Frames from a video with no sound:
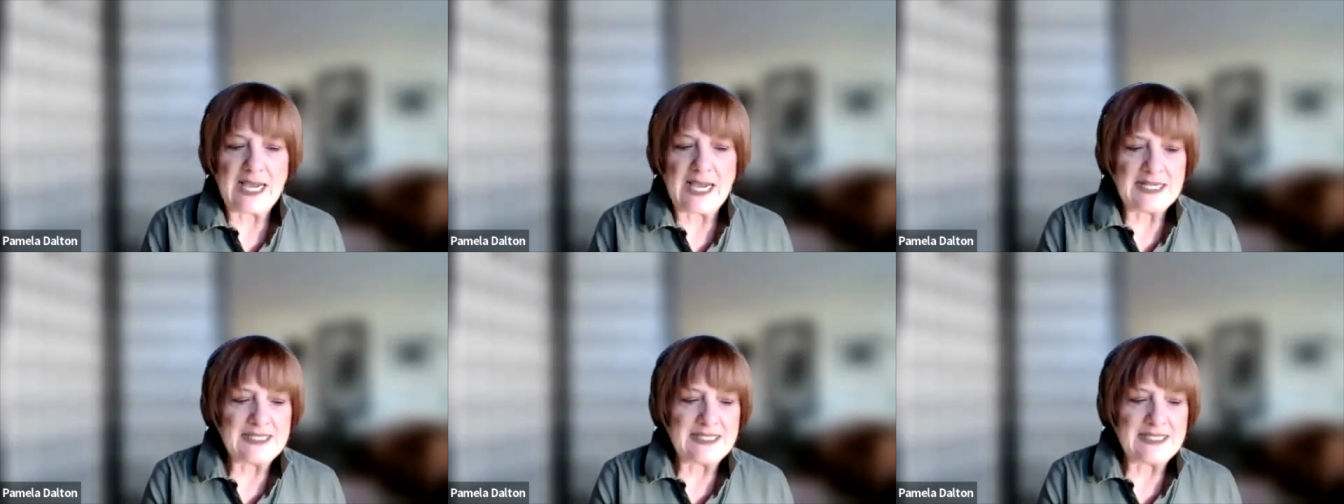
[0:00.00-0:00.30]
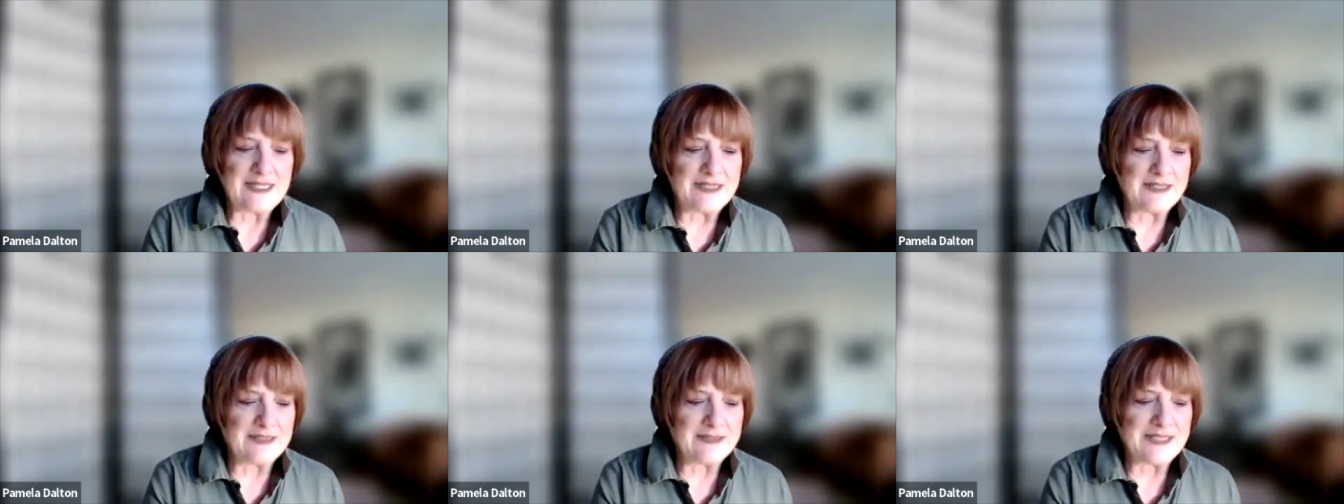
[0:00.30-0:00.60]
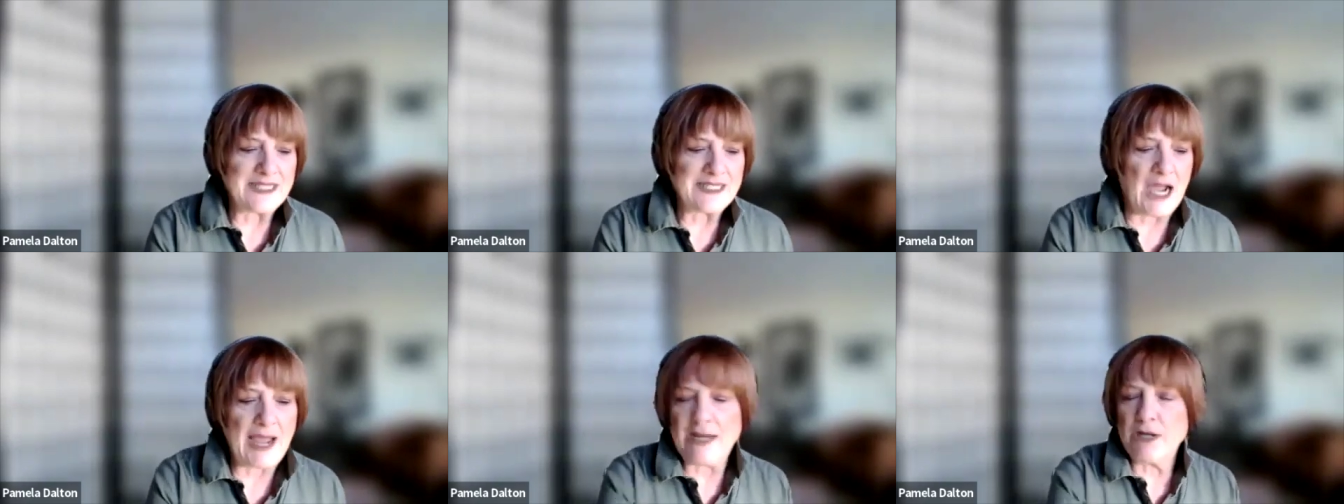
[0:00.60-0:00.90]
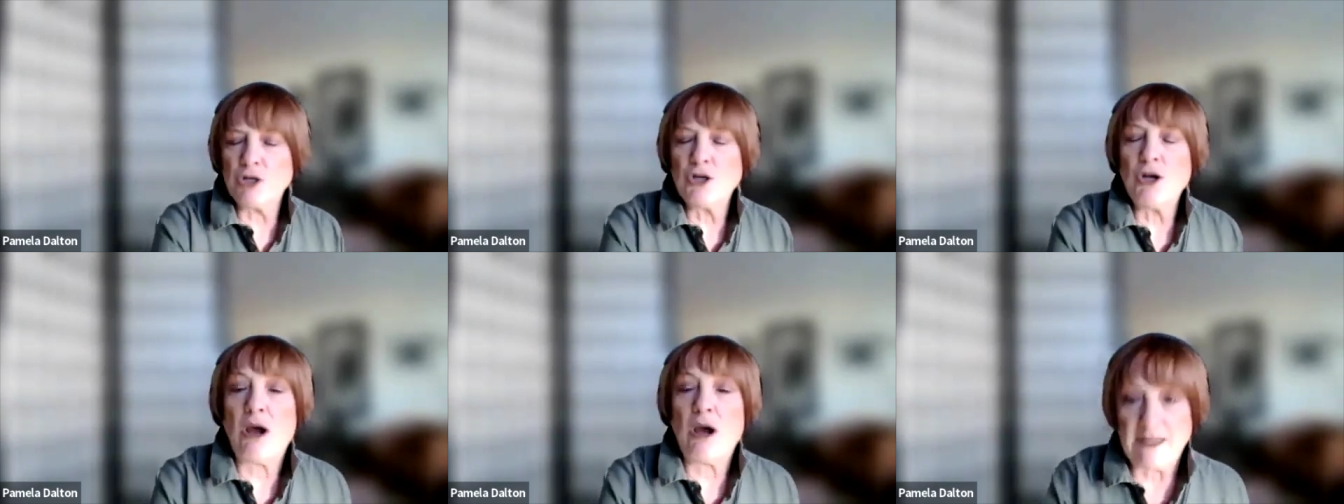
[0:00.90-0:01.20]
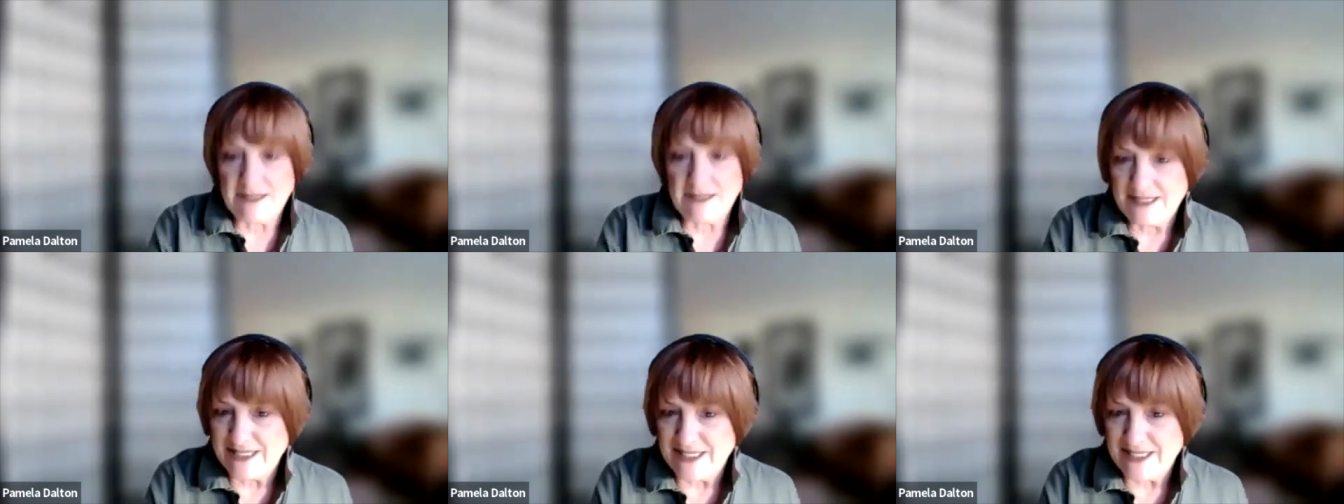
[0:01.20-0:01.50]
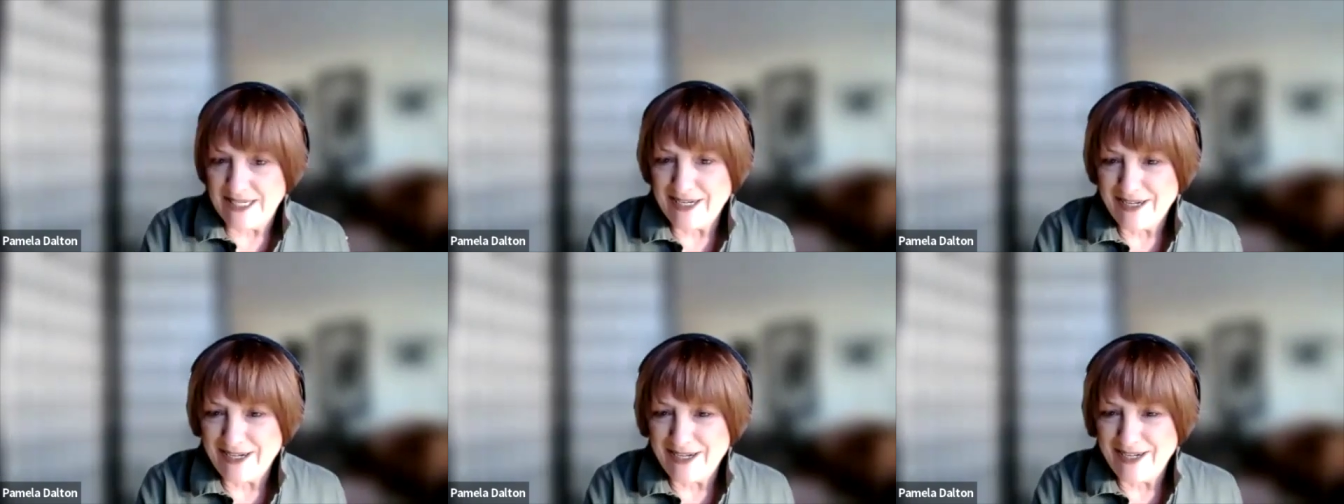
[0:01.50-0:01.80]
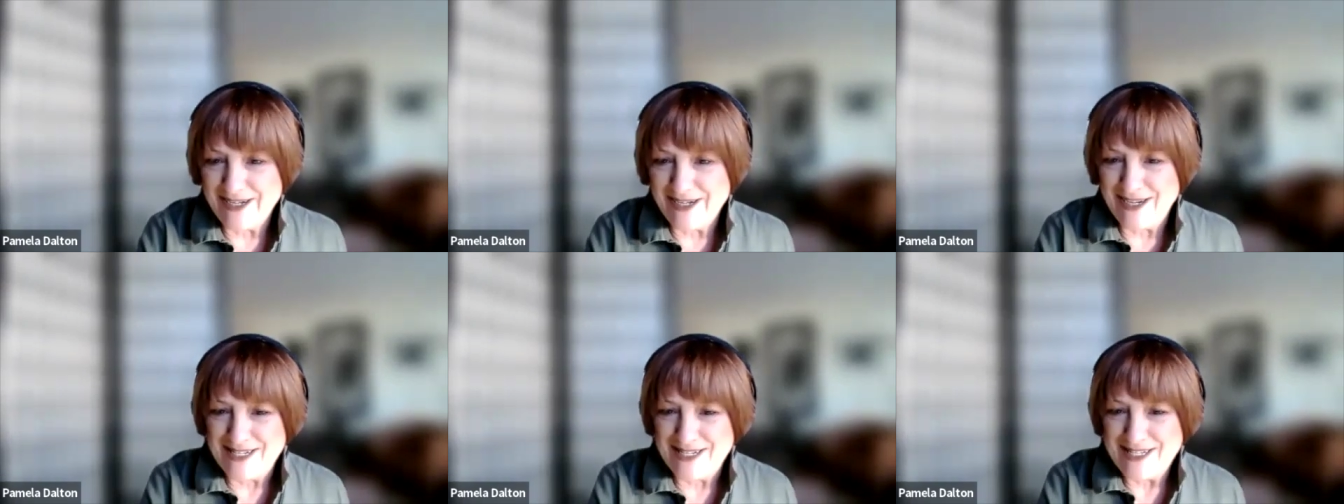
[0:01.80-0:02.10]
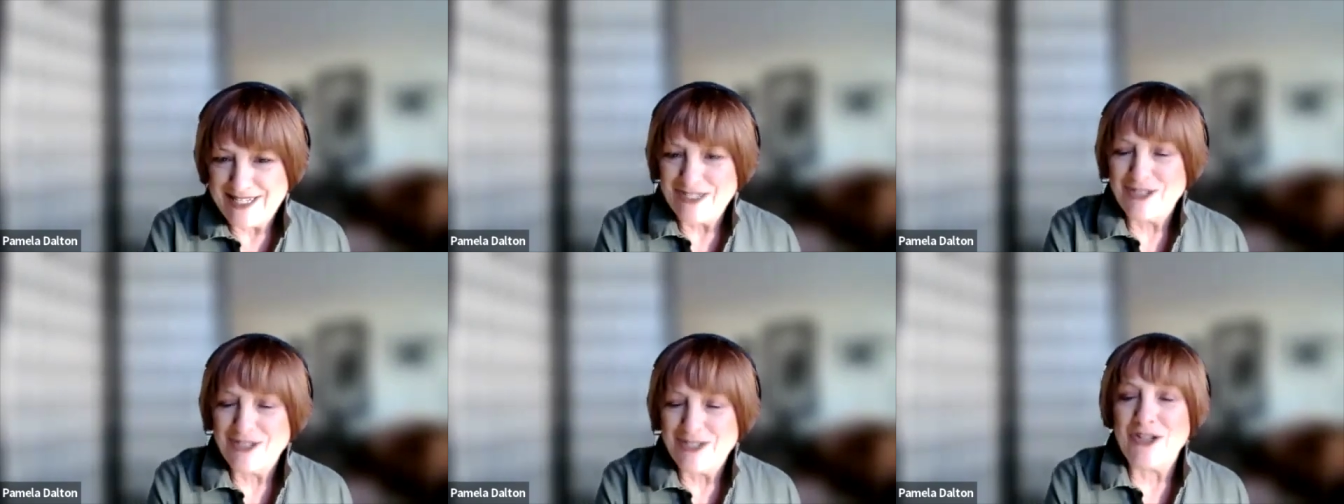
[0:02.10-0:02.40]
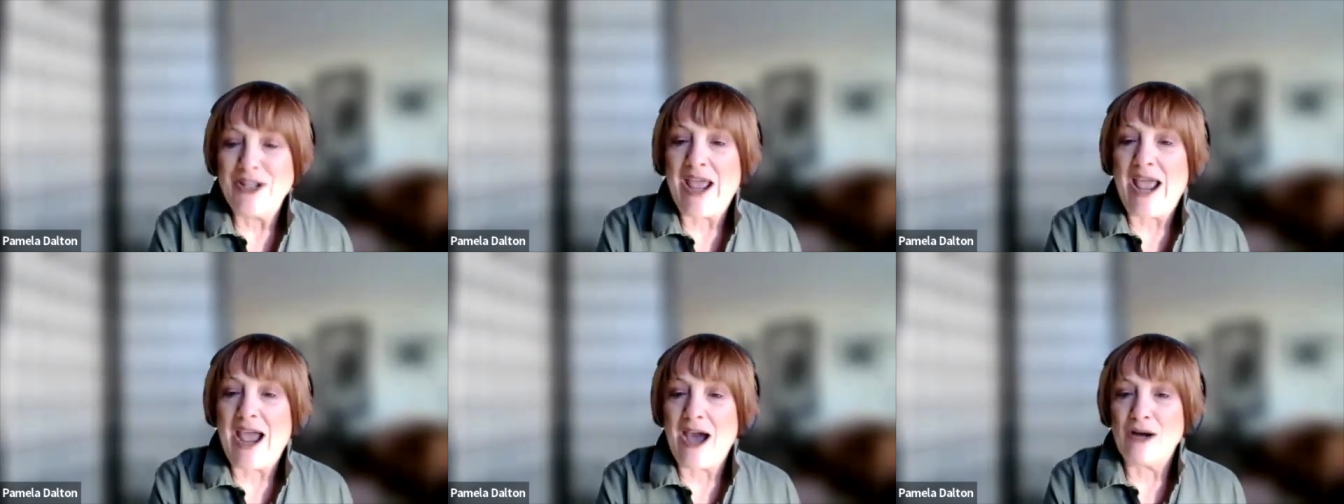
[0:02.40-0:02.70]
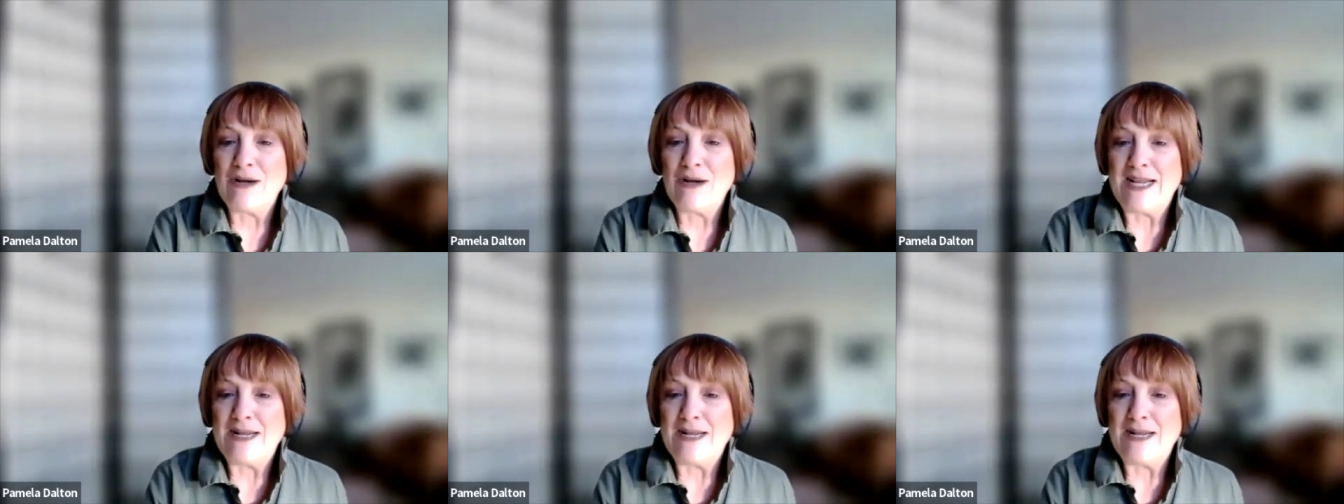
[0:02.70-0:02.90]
as a diagnostic until now.